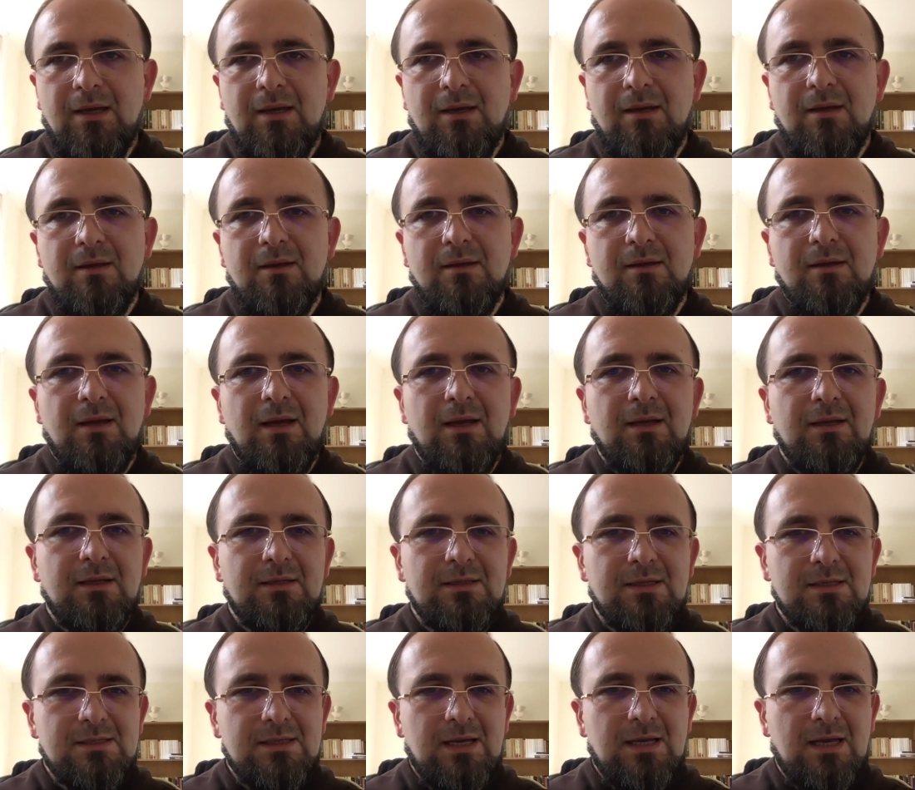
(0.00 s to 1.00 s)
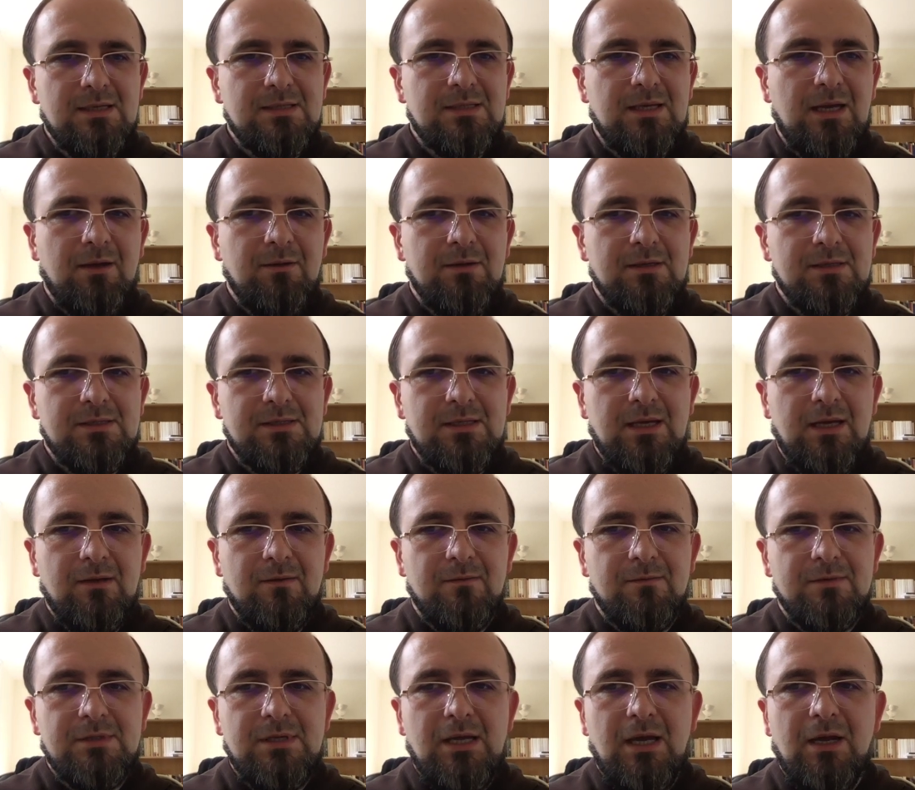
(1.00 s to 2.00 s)
Uh, and let us ask
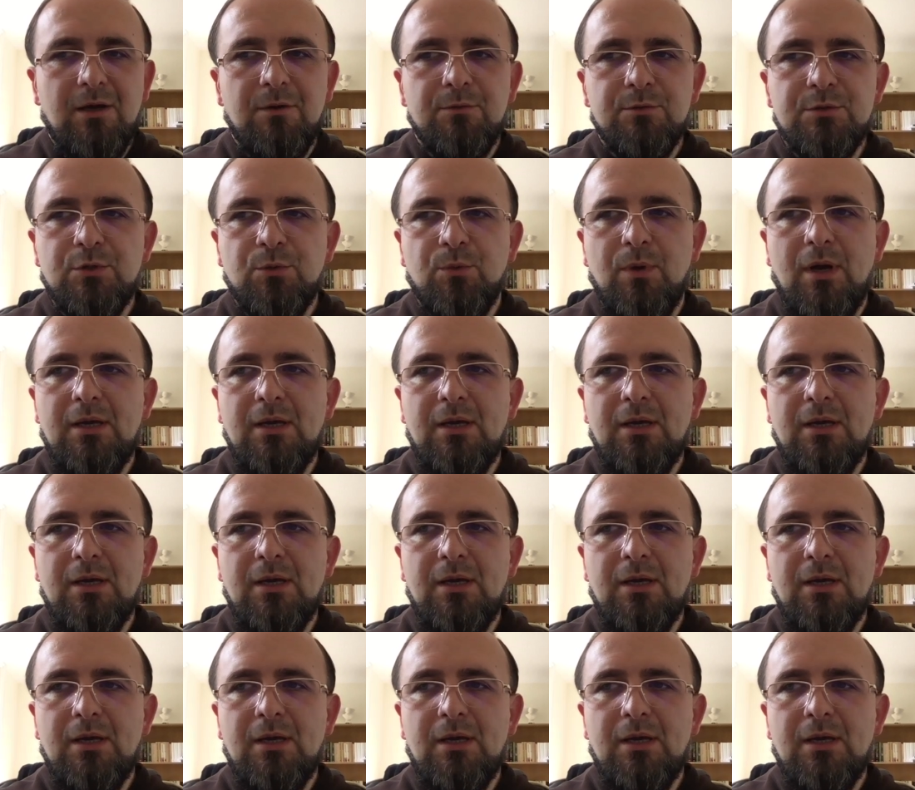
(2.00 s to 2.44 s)
ourselves how do